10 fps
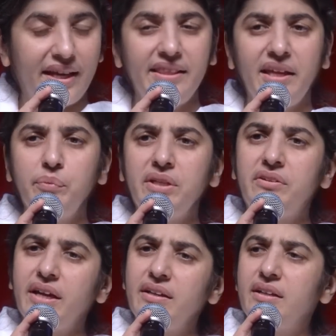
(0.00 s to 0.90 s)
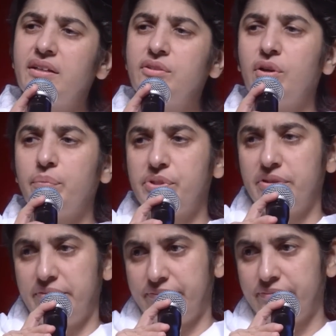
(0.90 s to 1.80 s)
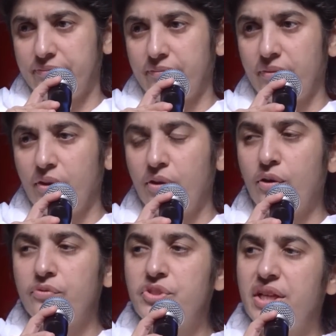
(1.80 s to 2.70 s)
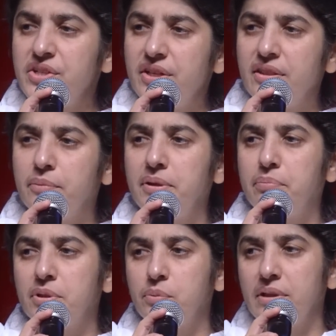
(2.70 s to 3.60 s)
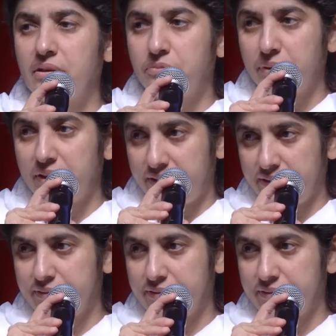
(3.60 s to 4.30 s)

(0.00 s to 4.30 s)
And then we tried another option of changing the people we live with.